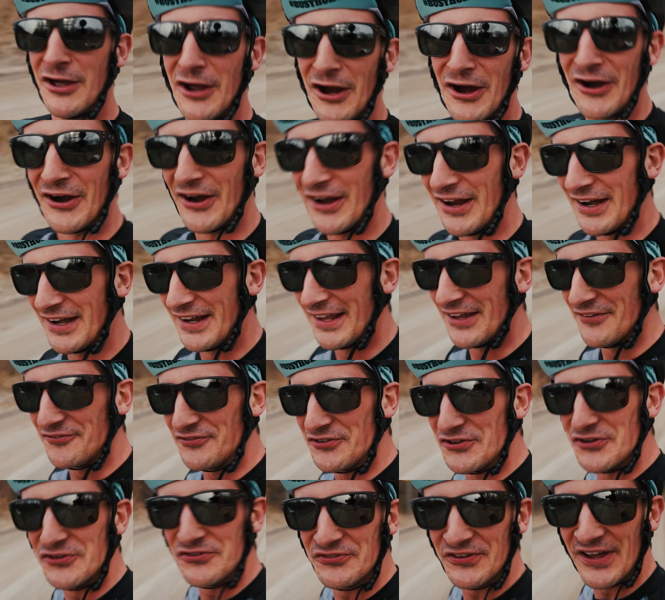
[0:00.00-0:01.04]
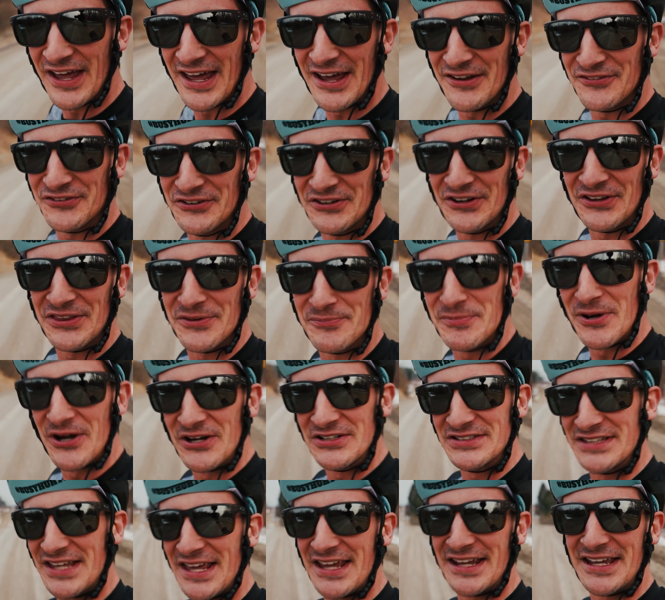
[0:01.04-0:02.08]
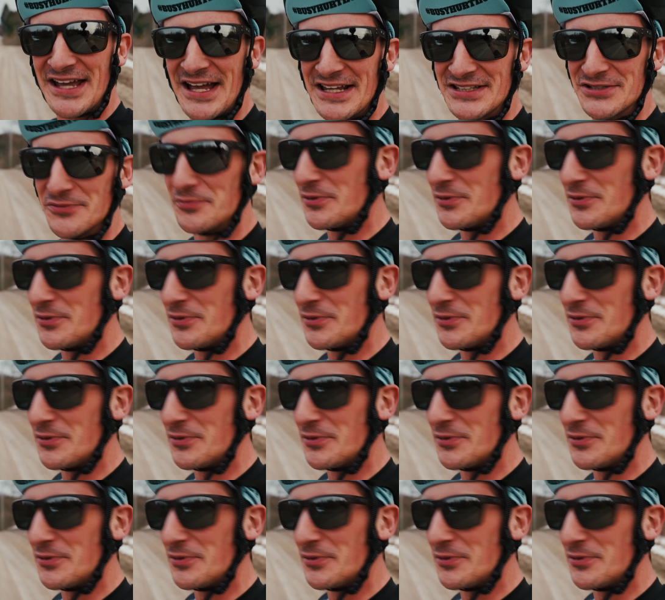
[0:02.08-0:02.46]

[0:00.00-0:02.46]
All right, if you've ever done the Paris to Ancaster